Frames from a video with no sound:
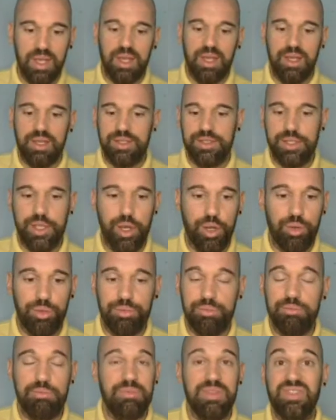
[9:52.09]
So
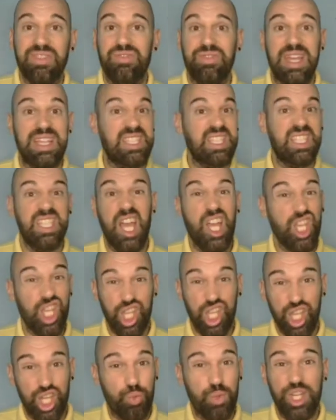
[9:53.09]
that's not
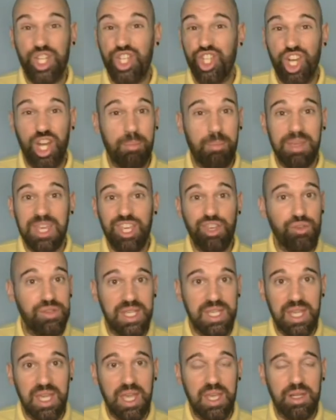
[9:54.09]
good. We shouldn't be
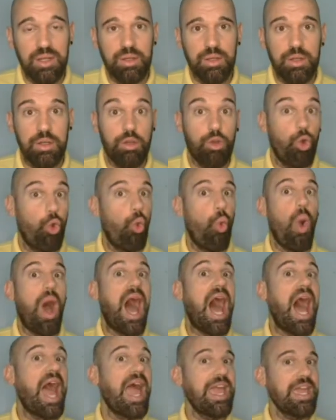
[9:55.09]
using it.
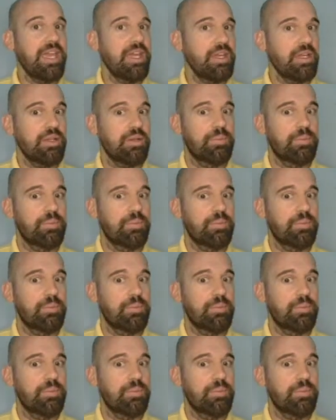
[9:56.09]
Why?